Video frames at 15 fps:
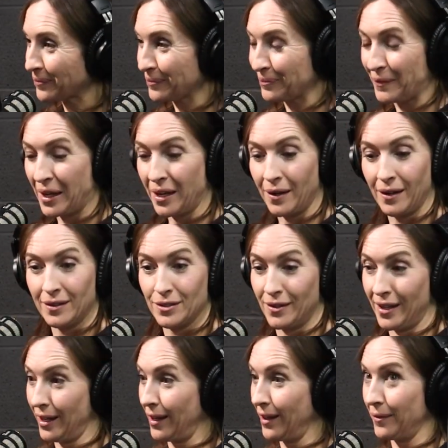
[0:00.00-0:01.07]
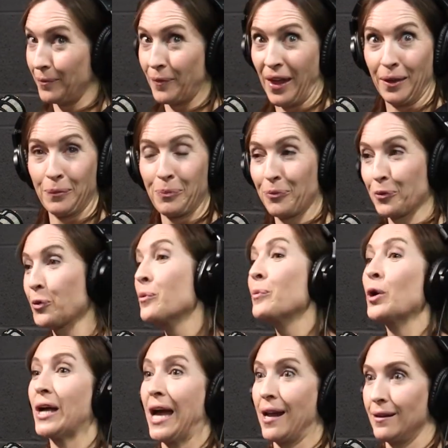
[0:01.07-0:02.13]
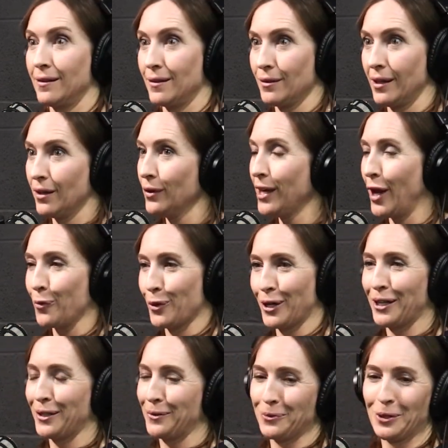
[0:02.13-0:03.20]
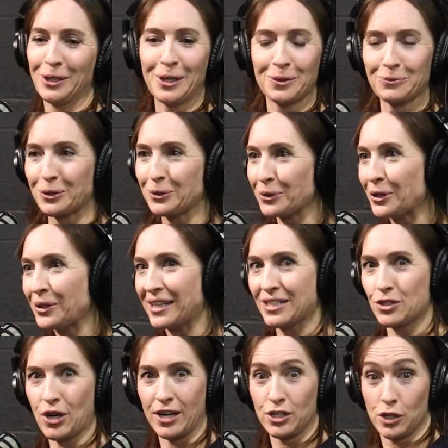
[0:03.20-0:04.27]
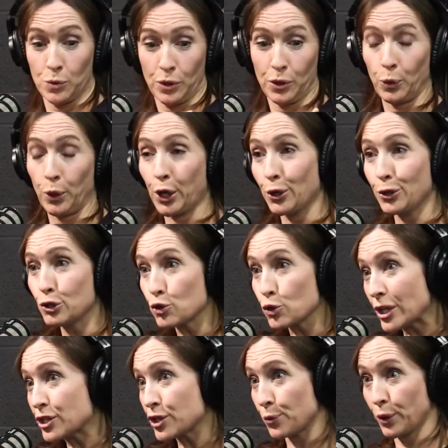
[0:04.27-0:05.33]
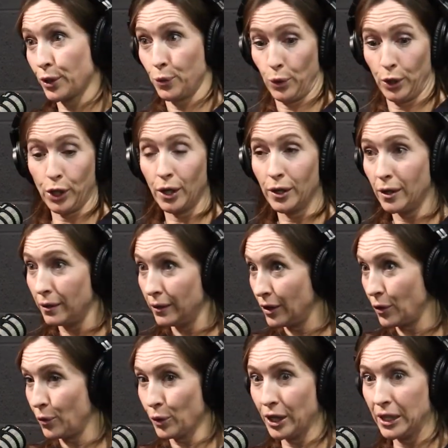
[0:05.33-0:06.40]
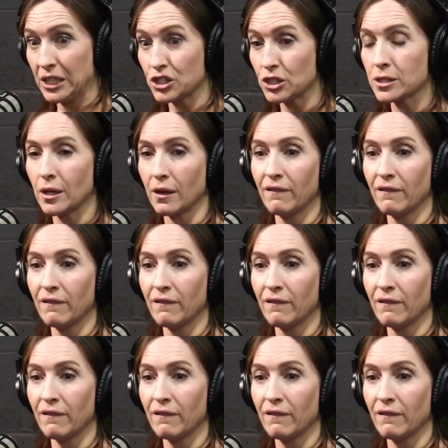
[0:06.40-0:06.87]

And they threw the book at it. They're like, okay, we're going to work on recruiting strategies. We're going to work on nutrition. We're going to work on, we're going to just give